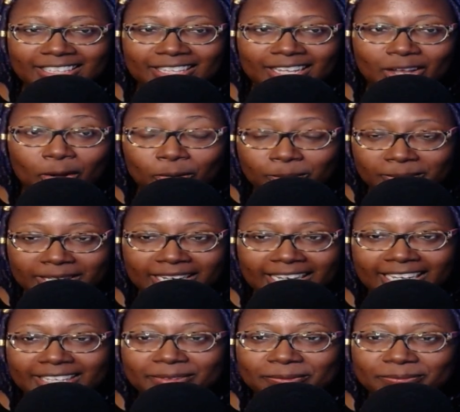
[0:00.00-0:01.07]

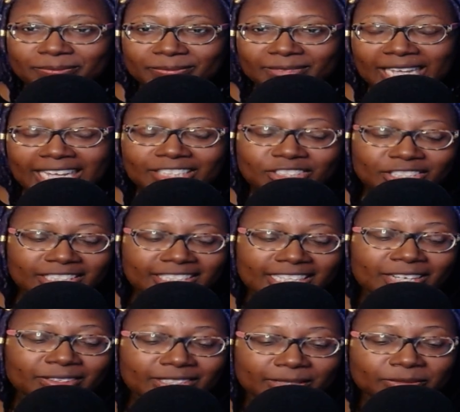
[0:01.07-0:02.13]
opening. And she
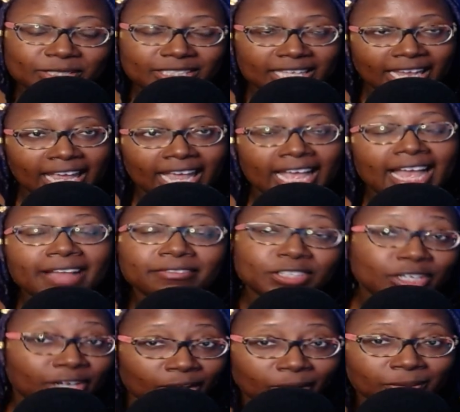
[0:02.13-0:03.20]
tells him, she's like, hey, I have to
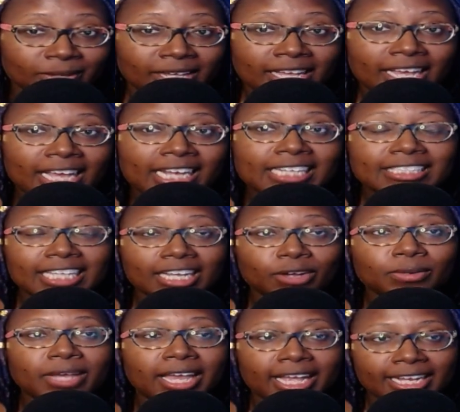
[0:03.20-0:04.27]
go. And he's like,
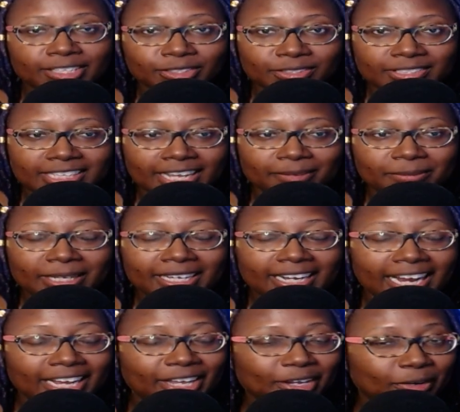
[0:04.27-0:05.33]
okay, I understand, but can
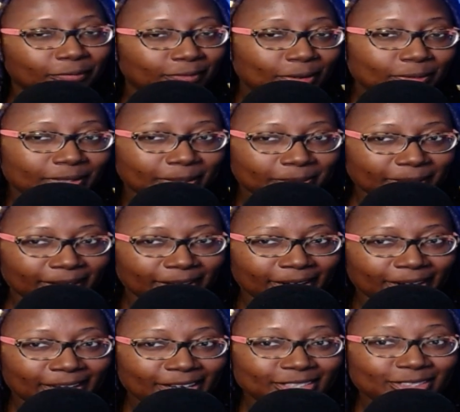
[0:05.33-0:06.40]
I get your phone number?
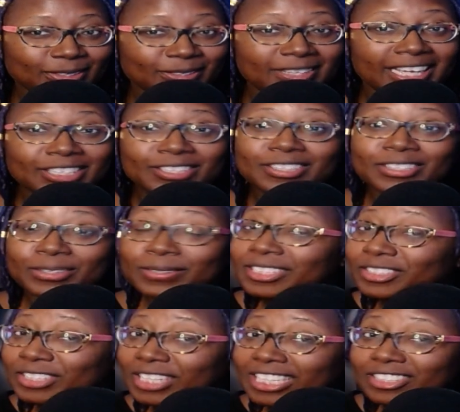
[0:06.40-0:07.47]
So they do
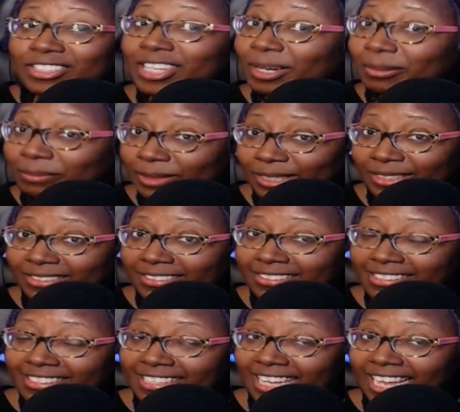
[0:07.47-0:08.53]
exchange
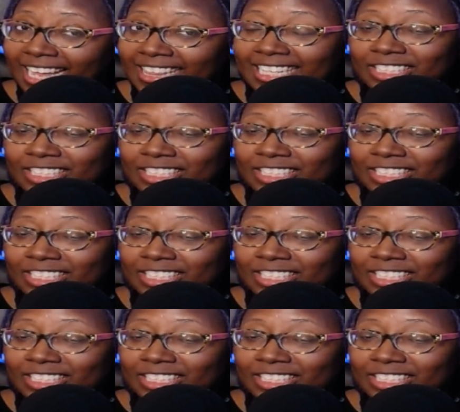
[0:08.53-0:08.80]
numbers. And then